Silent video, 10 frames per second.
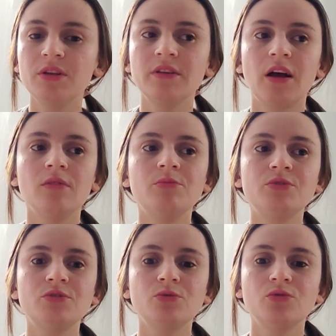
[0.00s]
it
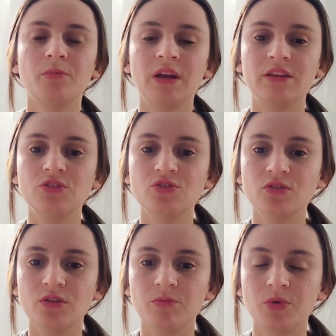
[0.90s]
helps you to manage
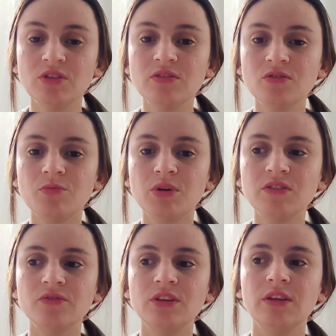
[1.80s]
the process of
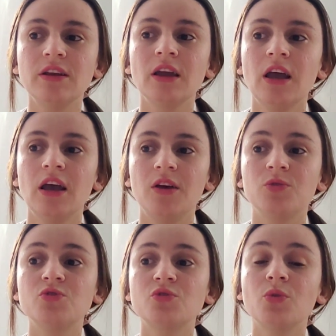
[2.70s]
breastfeeding and
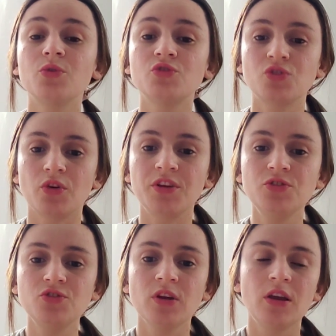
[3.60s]
also the
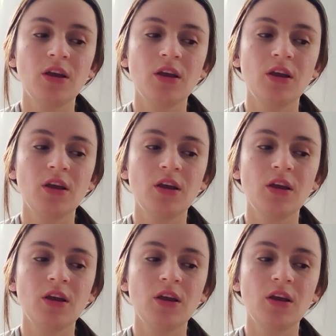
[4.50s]
storage,